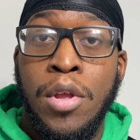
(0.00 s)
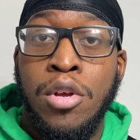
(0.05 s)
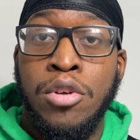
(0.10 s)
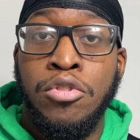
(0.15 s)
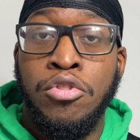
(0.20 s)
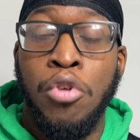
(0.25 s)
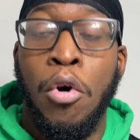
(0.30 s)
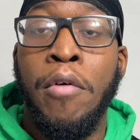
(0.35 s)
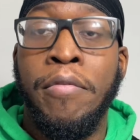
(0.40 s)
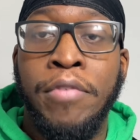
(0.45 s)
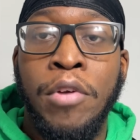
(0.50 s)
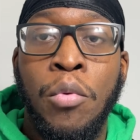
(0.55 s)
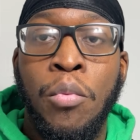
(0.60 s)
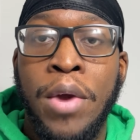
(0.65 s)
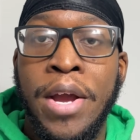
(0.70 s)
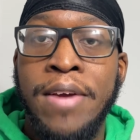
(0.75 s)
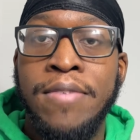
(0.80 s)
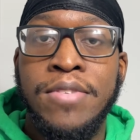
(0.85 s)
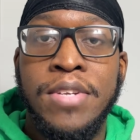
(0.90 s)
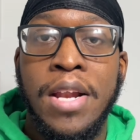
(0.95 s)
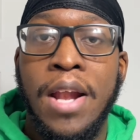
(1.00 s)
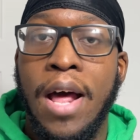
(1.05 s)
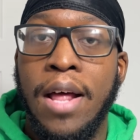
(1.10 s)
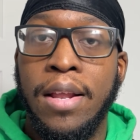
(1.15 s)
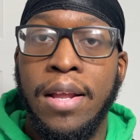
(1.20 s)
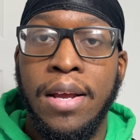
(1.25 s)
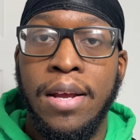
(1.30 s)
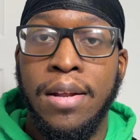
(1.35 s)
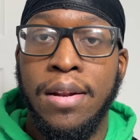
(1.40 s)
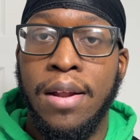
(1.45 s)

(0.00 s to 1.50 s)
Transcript: So if your waves are not laying